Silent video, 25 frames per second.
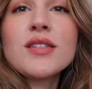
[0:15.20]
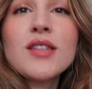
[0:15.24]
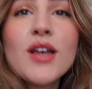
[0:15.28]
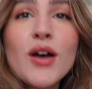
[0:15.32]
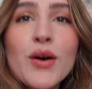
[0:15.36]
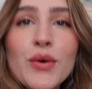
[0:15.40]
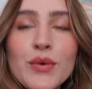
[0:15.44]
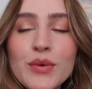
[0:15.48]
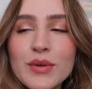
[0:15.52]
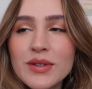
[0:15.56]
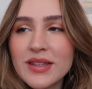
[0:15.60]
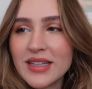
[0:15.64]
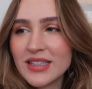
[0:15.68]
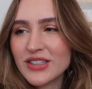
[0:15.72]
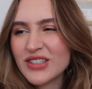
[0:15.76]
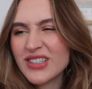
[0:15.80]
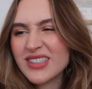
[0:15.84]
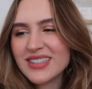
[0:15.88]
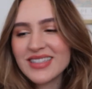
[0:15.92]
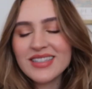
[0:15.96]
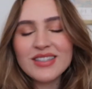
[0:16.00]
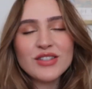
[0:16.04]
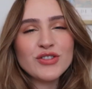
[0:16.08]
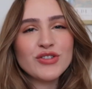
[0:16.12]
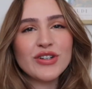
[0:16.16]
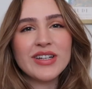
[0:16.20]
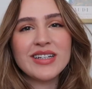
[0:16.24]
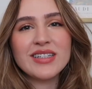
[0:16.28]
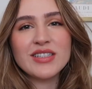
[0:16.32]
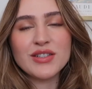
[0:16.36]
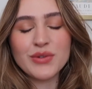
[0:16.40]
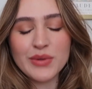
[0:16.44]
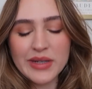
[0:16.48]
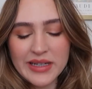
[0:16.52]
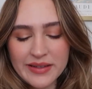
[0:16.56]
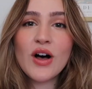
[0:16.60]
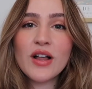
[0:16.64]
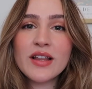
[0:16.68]
So let's just get straight
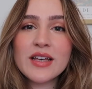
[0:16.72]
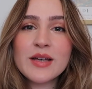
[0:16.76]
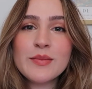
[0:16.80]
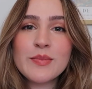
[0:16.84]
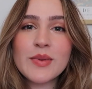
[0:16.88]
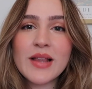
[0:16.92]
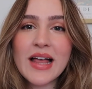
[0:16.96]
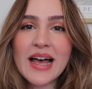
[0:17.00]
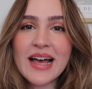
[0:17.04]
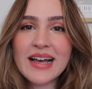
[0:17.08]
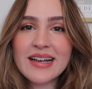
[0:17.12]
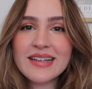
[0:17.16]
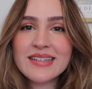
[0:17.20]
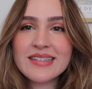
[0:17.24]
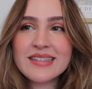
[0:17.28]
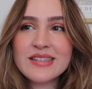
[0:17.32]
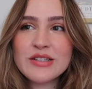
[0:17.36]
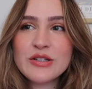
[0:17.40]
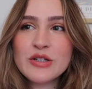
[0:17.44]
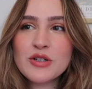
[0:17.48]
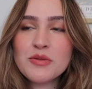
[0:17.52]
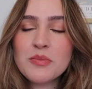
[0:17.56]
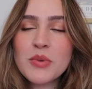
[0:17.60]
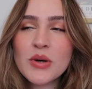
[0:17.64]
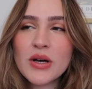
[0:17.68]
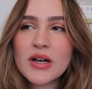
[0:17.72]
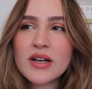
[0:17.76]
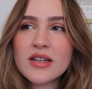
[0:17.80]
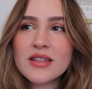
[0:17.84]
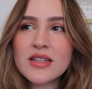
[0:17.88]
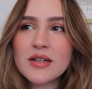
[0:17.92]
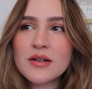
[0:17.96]
into it. Holly Black's new book,